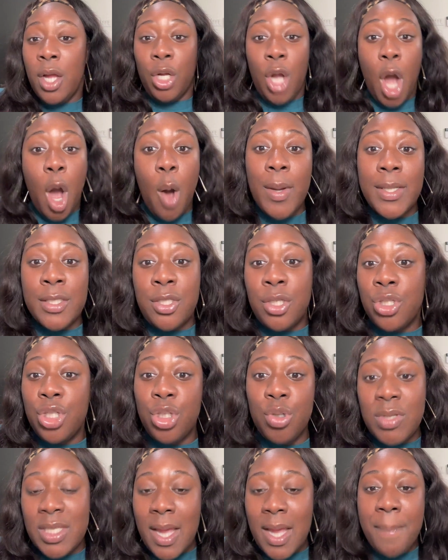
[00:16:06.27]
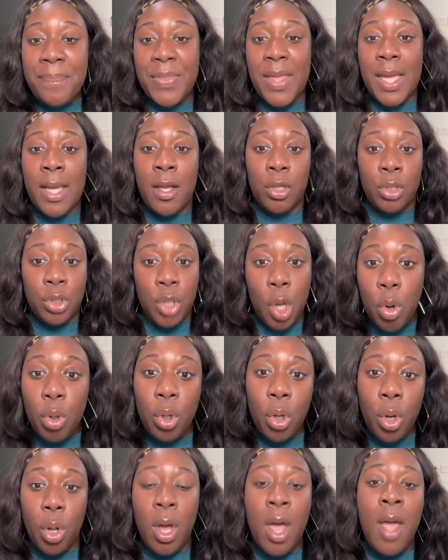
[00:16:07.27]
going to do something
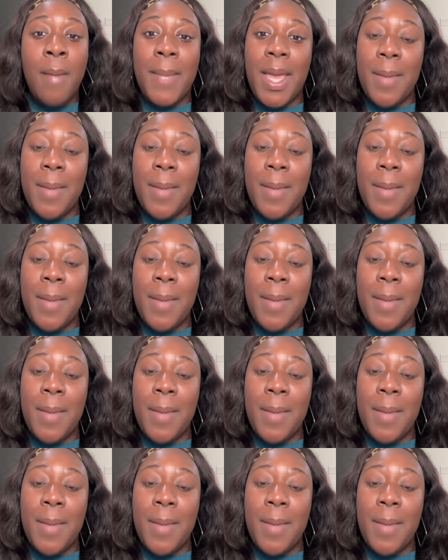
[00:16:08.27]
local.